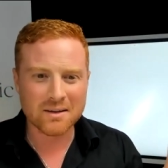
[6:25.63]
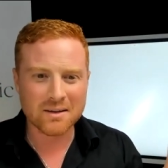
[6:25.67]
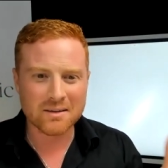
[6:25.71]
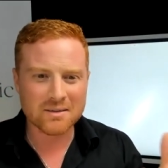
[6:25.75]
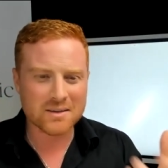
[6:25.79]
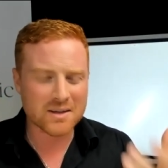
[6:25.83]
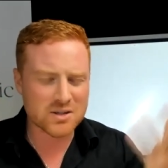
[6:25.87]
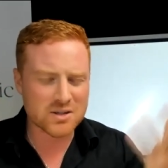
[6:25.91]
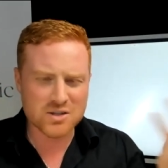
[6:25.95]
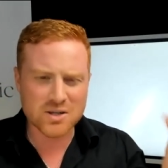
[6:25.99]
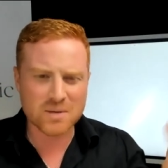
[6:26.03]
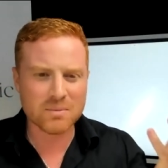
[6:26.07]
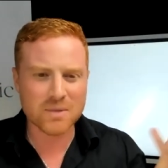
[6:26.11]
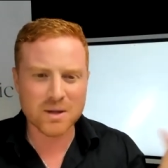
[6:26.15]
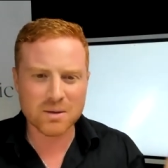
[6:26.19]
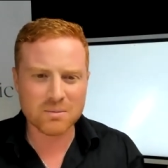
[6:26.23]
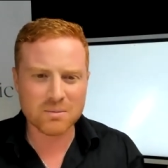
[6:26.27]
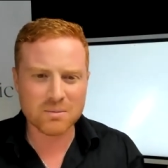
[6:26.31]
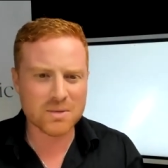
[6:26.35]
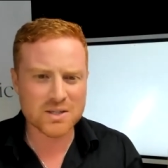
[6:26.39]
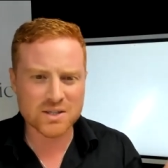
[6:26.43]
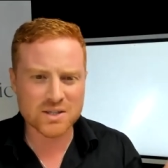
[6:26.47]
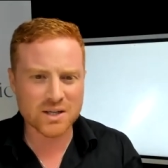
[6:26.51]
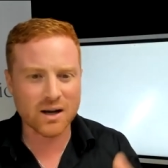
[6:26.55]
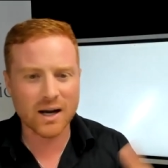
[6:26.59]
There's something
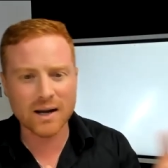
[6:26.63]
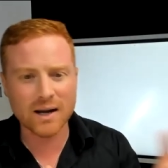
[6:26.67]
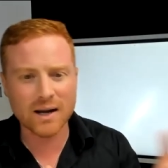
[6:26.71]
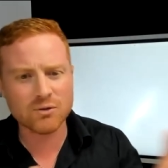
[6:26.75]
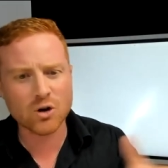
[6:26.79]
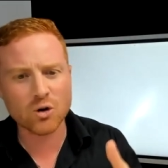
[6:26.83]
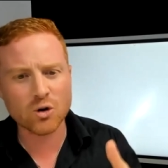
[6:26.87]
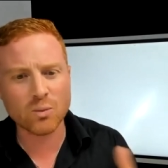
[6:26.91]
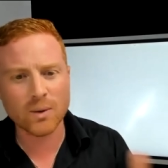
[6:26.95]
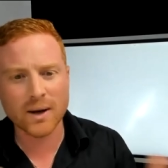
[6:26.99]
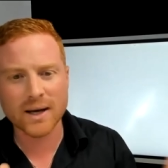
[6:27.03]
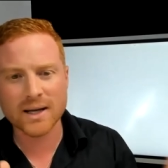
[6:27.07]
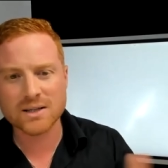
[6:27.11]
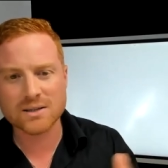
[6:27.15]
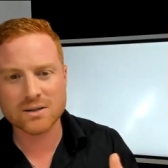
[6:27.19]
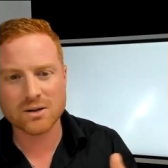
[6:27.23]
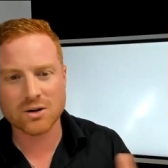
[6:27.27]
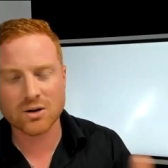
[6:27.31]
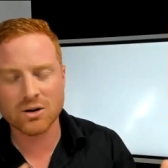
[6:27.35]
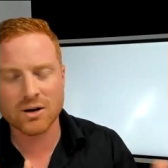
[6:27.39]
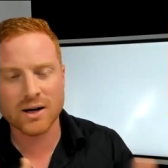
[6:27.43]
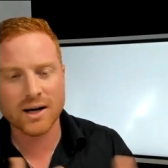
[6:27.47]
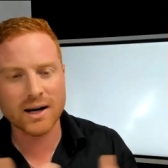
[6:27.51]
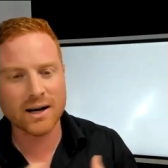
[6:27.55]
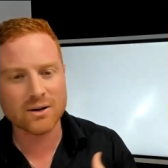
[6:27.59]
missing. I have no way to
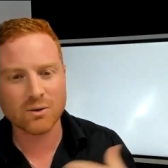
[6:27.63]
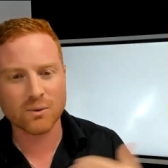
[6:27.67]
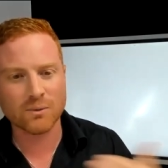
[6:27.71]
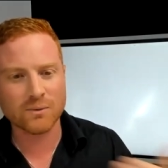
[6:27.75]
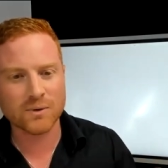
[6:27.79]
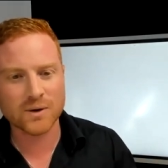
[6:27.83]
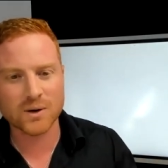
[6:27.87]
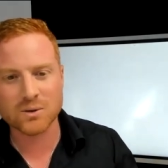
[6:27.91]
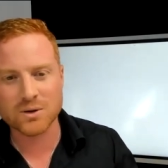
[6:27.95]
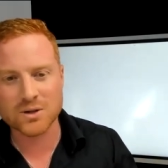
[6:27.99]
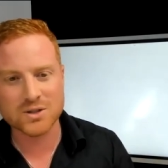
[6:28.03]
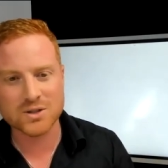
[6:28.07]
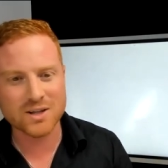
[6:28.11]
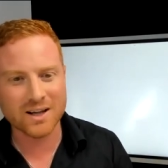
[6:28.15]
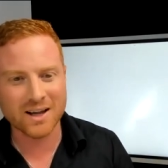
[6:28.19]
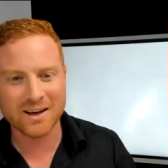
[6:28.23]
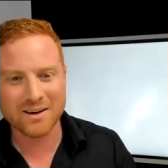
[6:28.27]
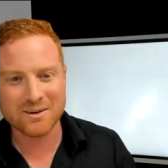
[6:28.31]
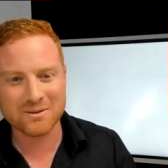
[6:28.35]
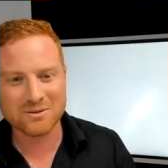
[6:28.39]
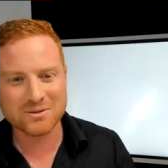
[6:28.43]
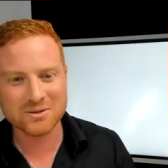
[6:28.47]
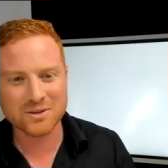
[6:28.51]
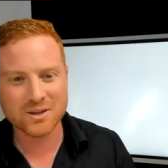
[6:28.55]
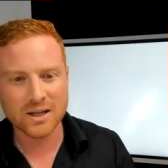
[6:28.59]
create or feel this love.